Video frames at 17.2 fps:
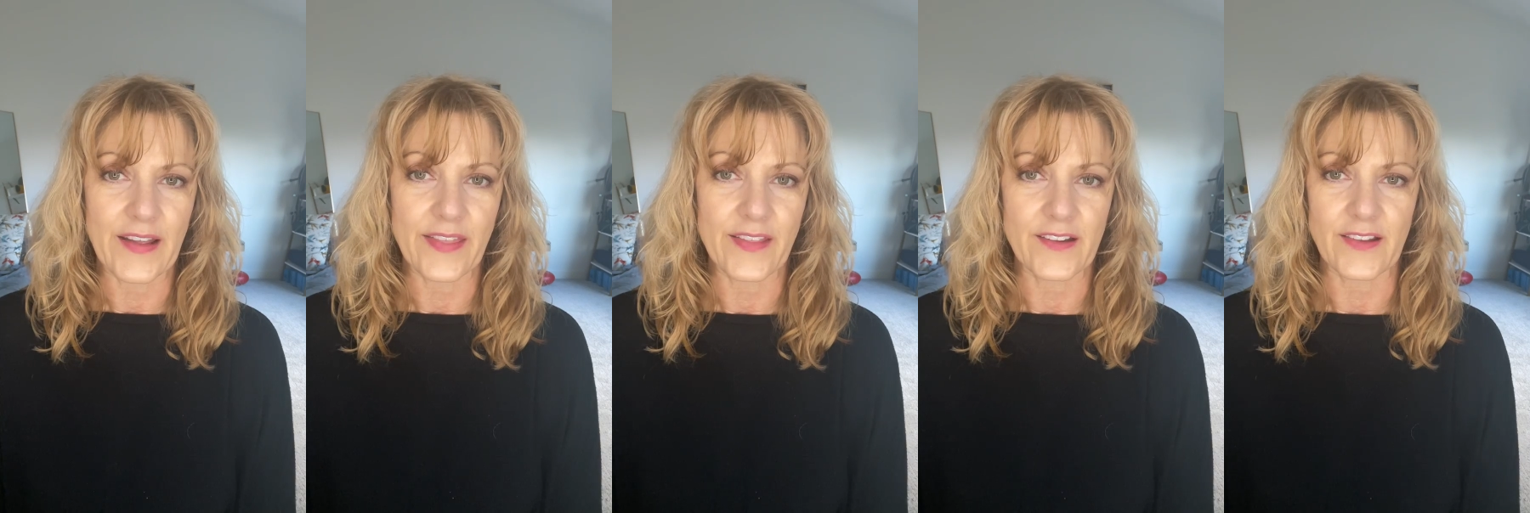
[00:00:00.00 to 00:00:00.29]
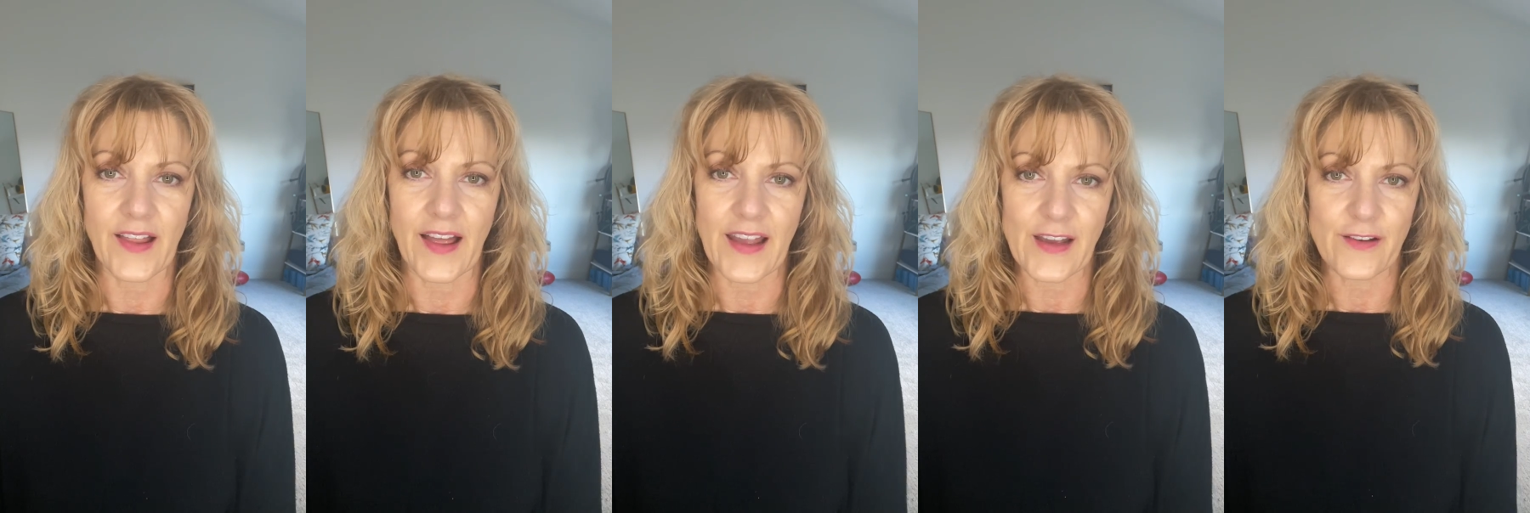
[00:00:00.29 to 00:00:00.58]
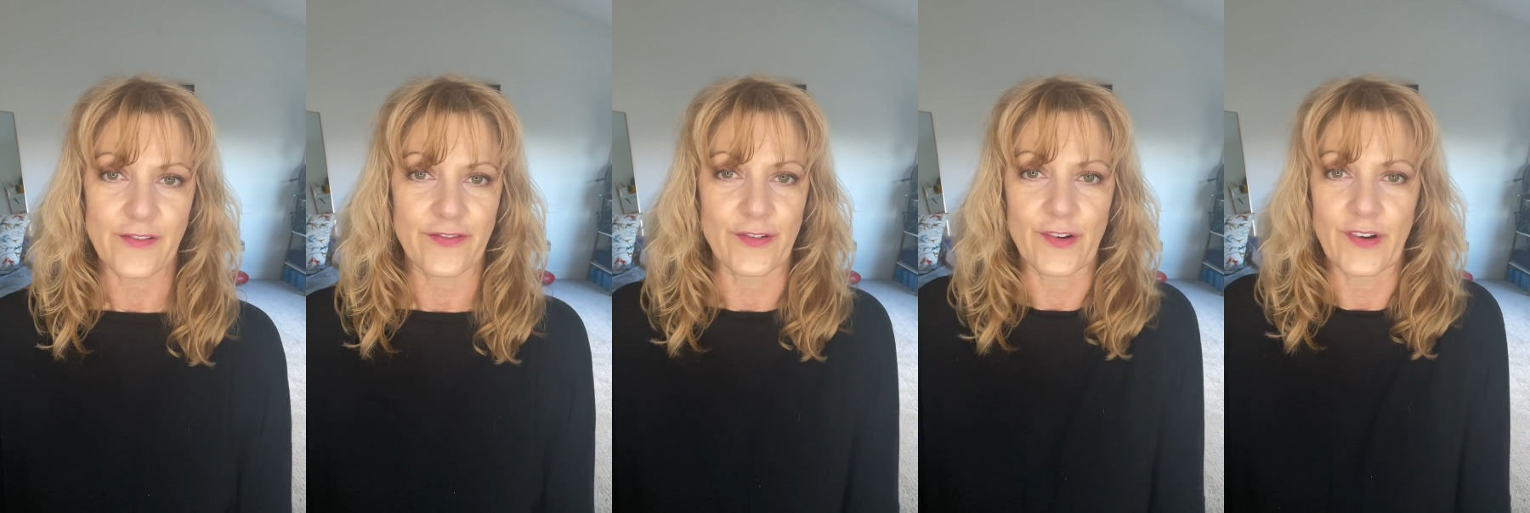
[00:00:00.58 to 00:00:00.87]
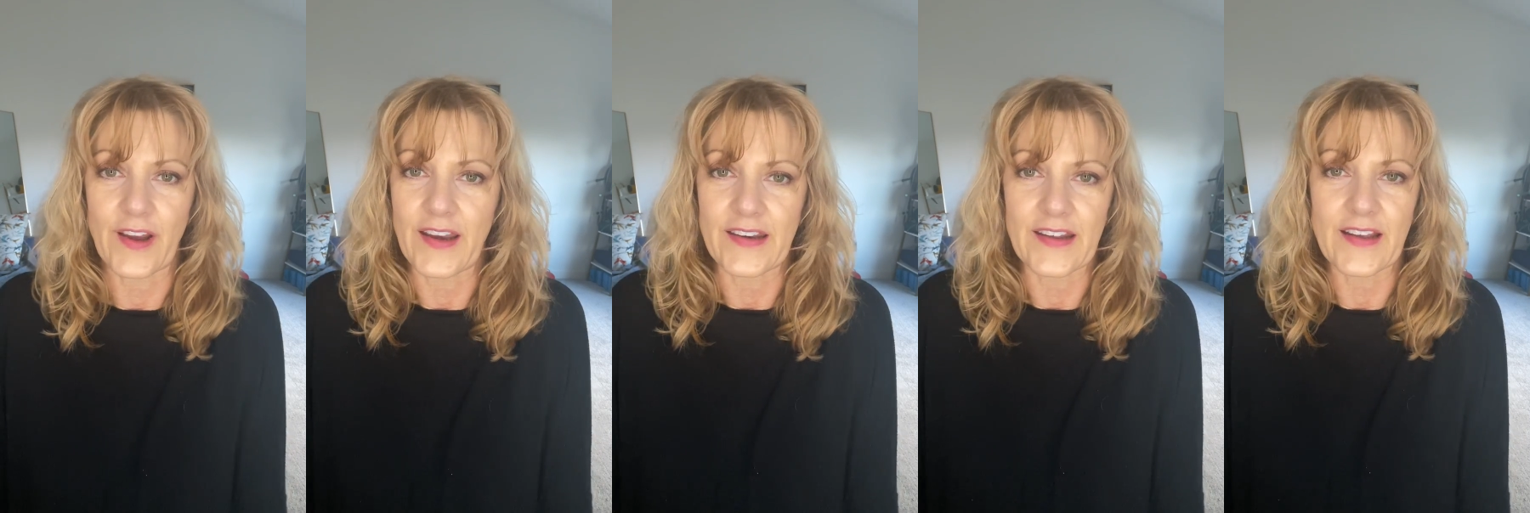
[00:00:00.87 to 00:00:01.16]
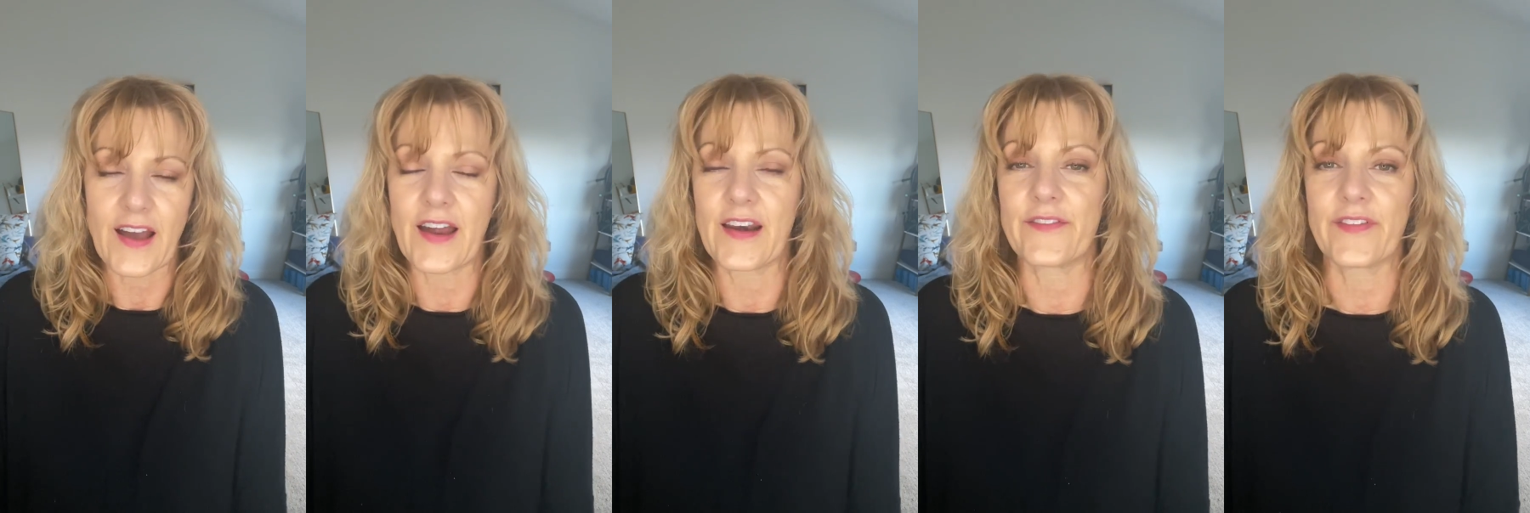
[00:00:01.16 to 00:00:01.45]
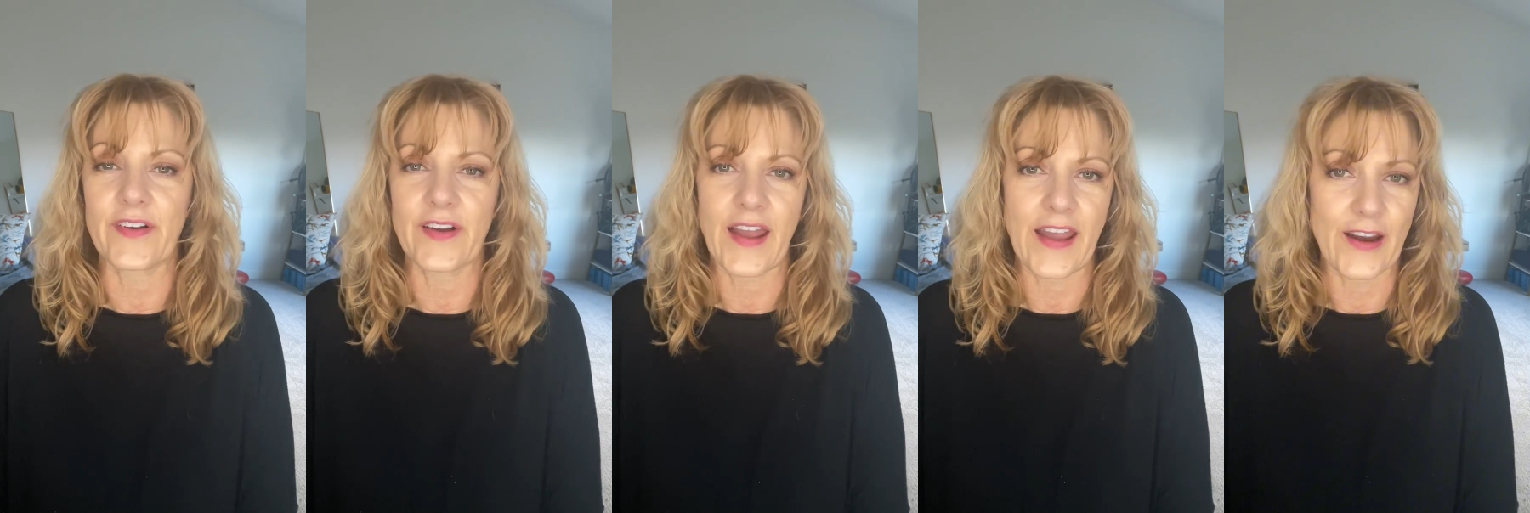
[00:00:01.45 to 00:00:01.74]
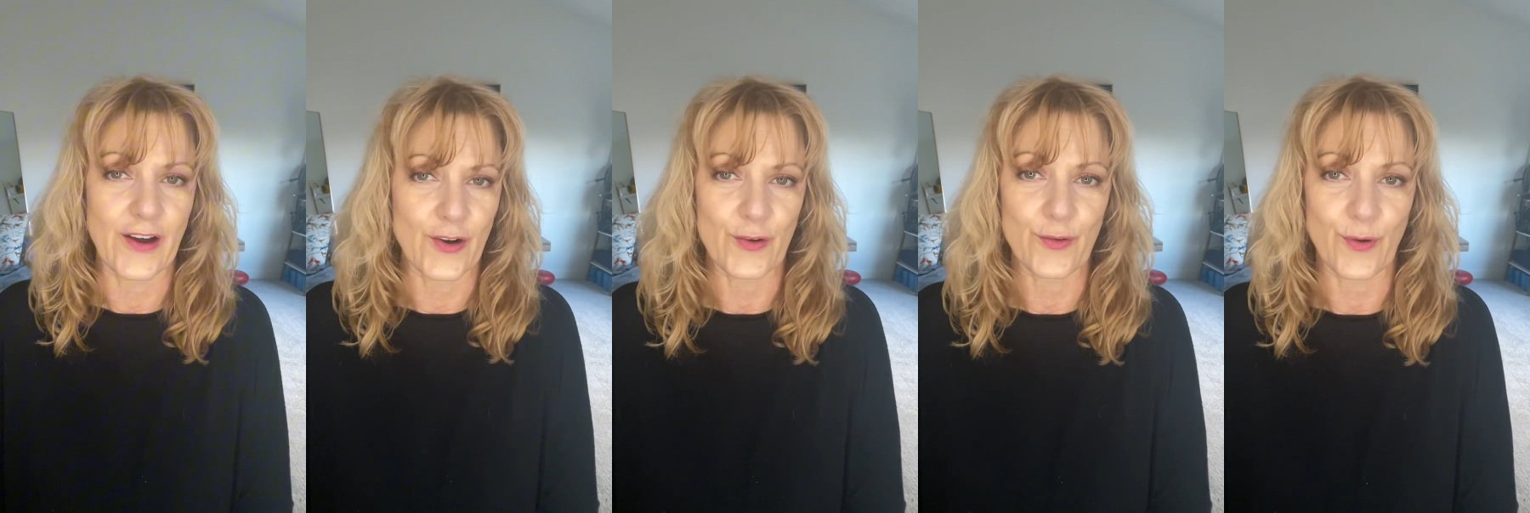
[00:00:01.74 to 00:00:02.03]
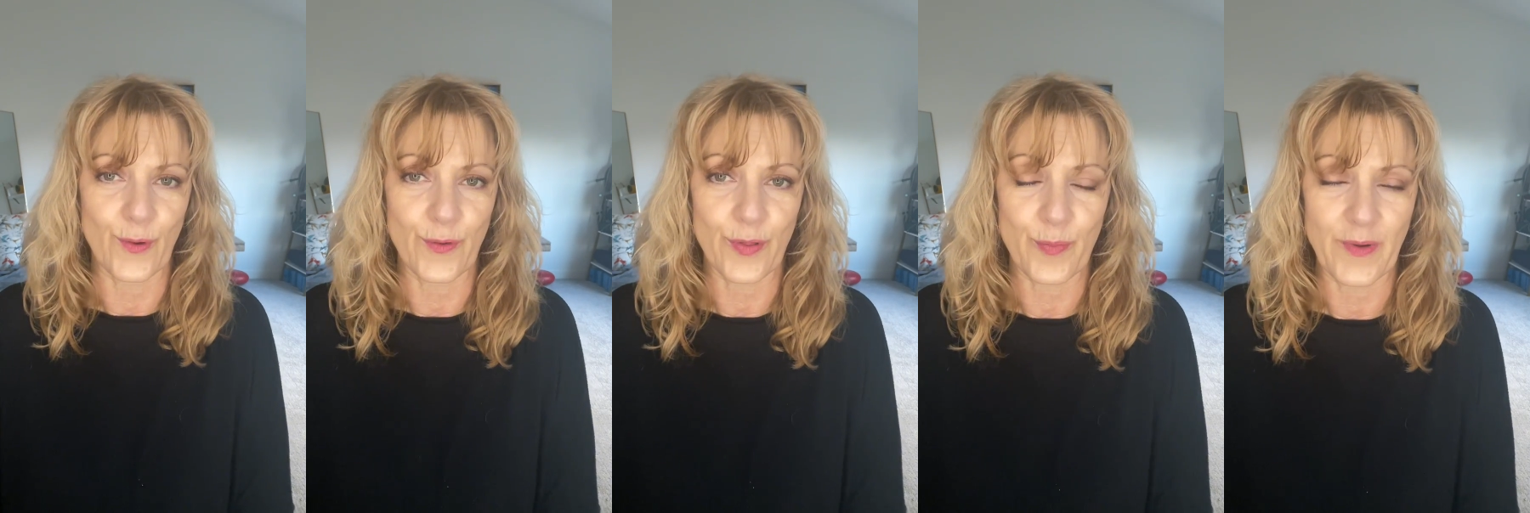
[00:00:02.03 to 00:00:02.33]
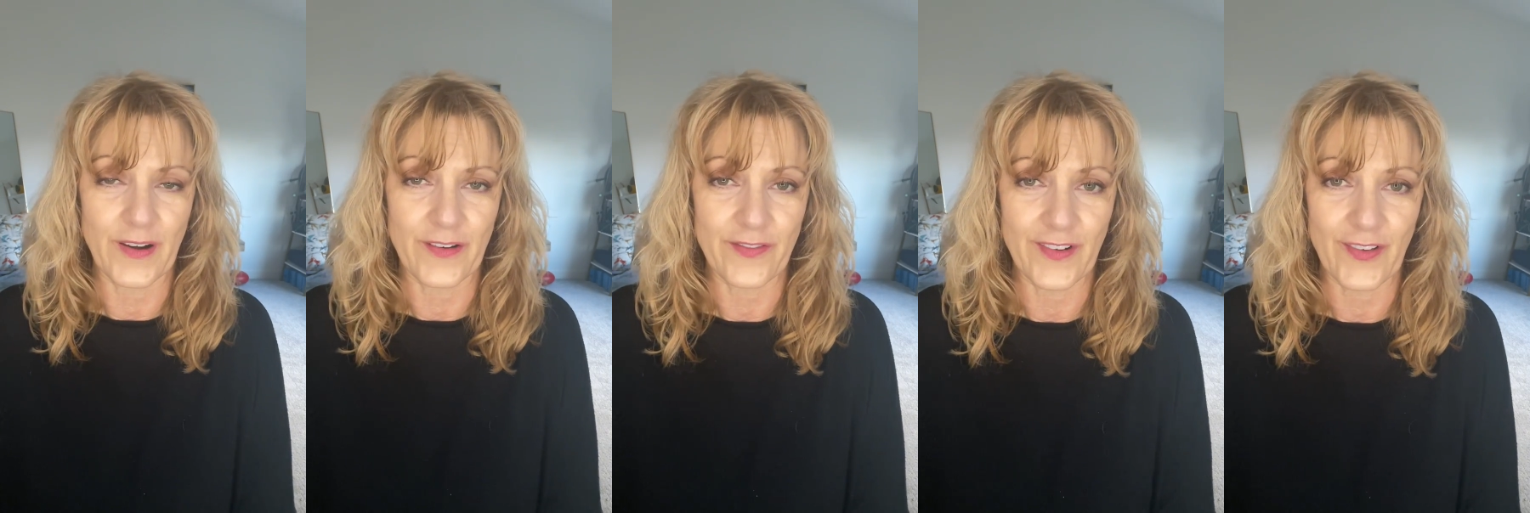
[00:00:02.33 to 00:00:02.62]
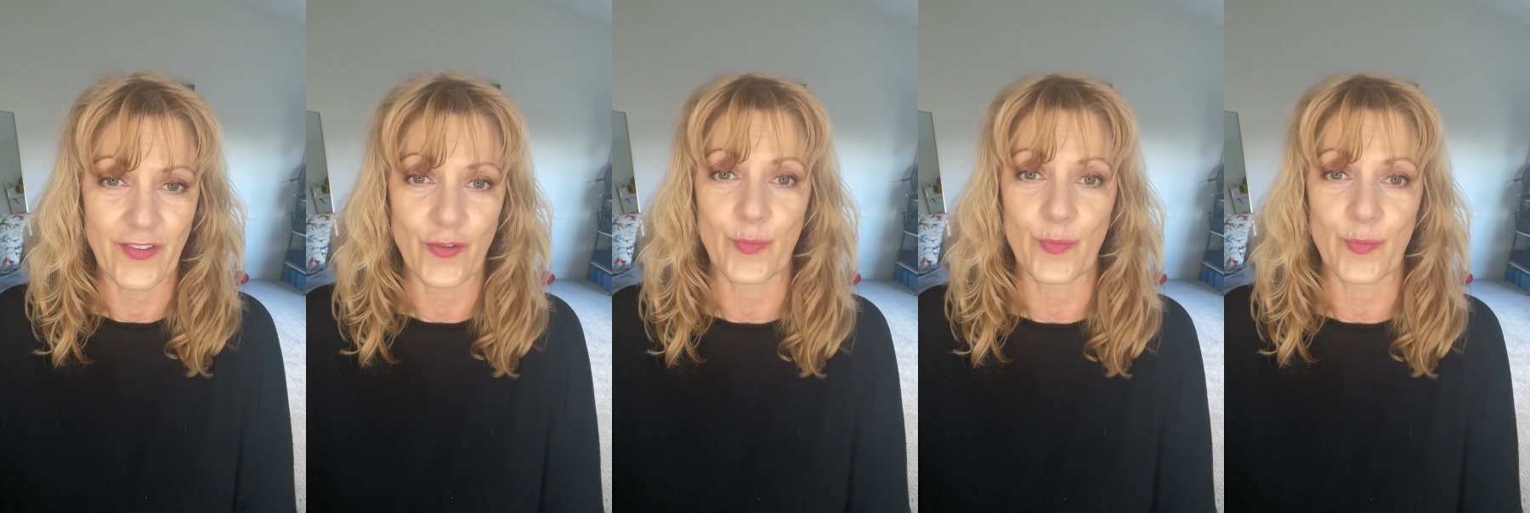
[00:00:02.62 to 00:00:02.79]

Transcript: the light for any kind of hair growth benefits,